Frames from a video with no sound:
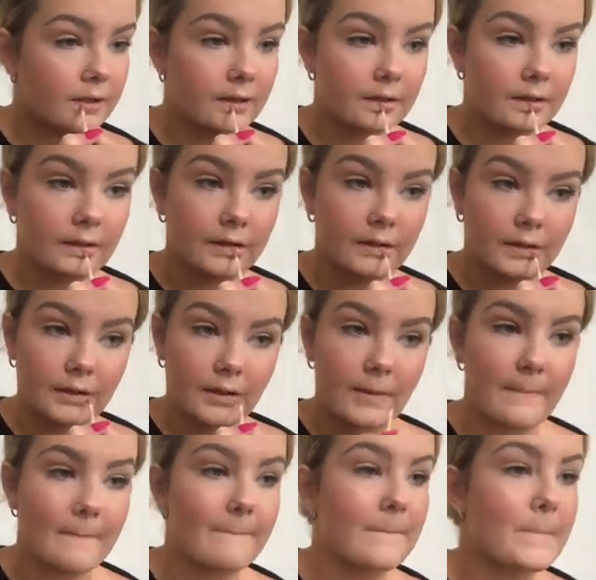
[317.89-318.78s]
So I
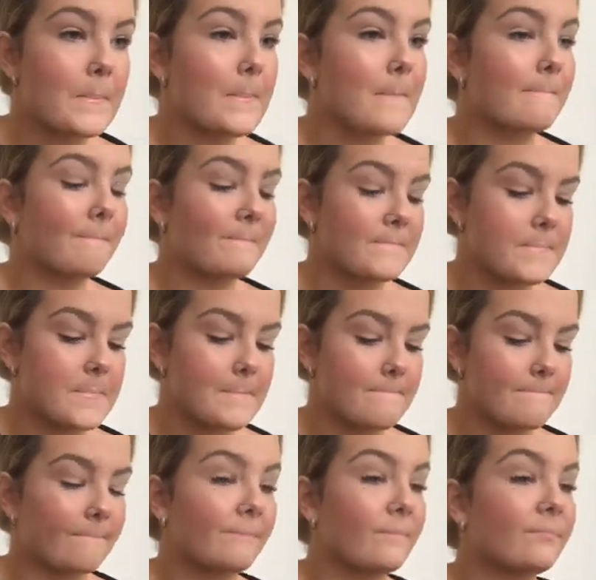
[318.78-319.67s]
apply the Kylie Jenner one
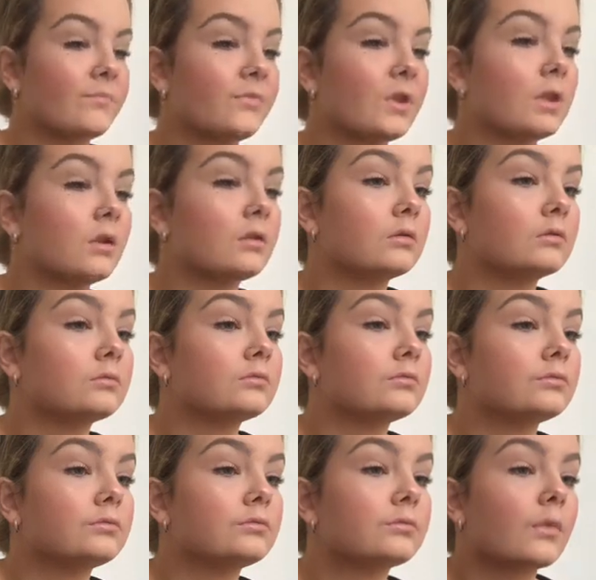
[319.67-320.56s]
first, and
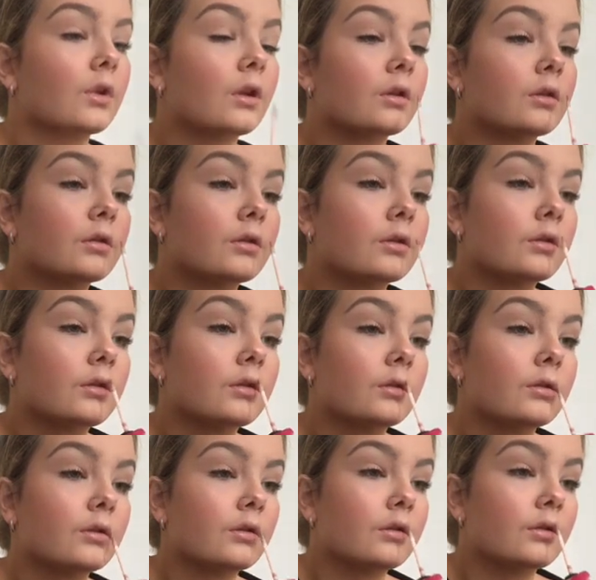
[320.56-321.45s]
then I add
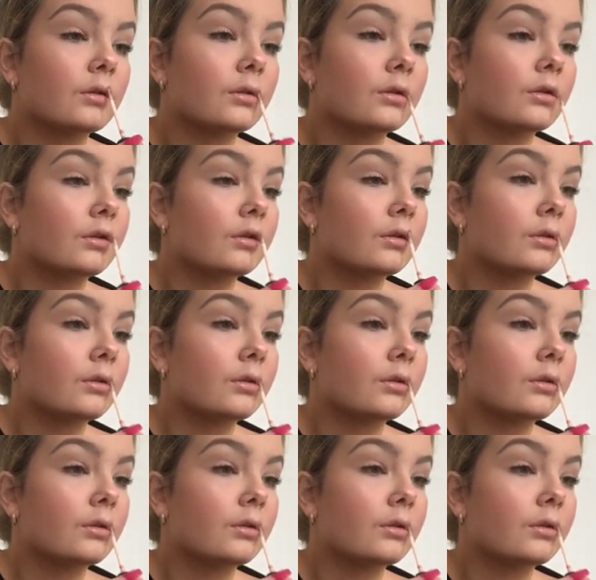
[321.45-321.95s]
the